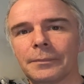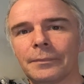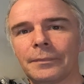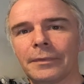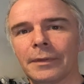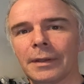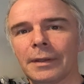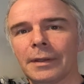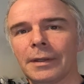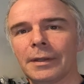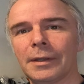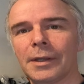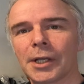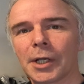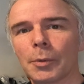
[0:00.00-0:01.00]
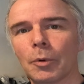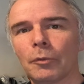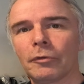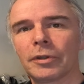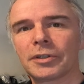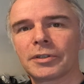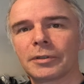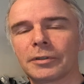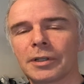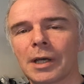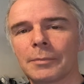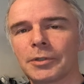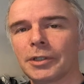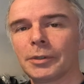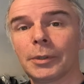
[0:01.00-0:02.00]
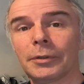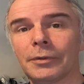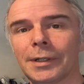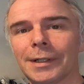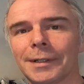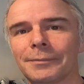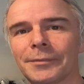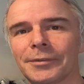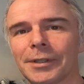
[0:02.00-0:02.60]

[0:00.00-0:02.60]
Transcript: Um, come up with the time to do it really.